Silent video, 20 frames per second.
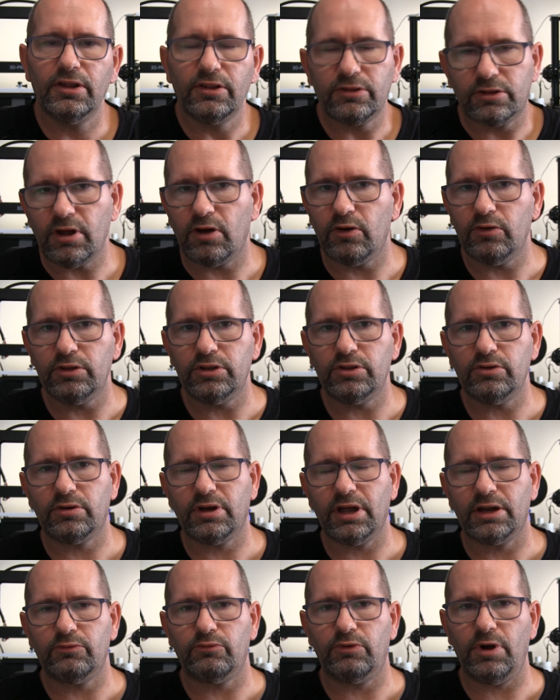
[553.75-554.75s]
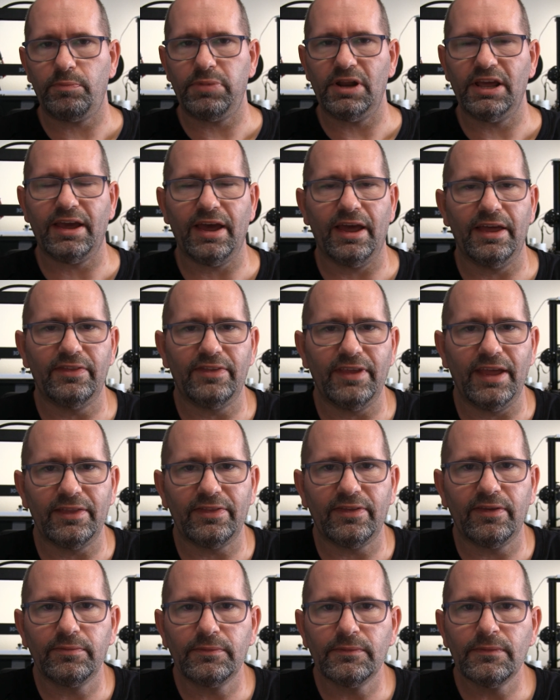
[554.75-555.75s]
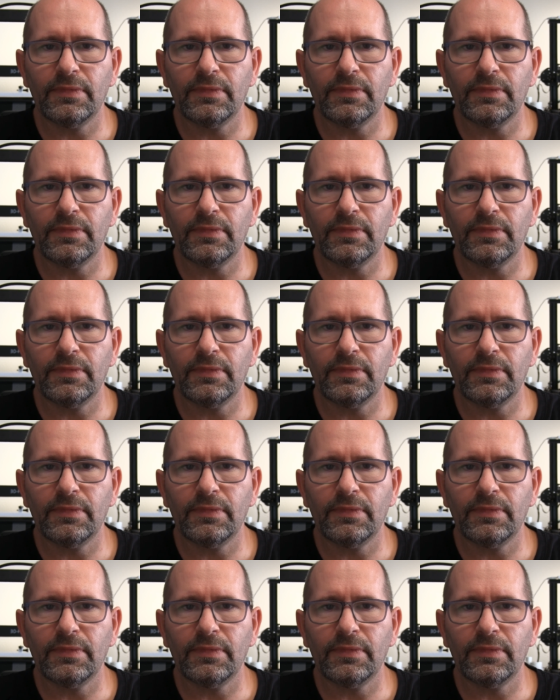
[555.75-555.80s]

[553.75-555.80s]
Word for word: so you can replicate that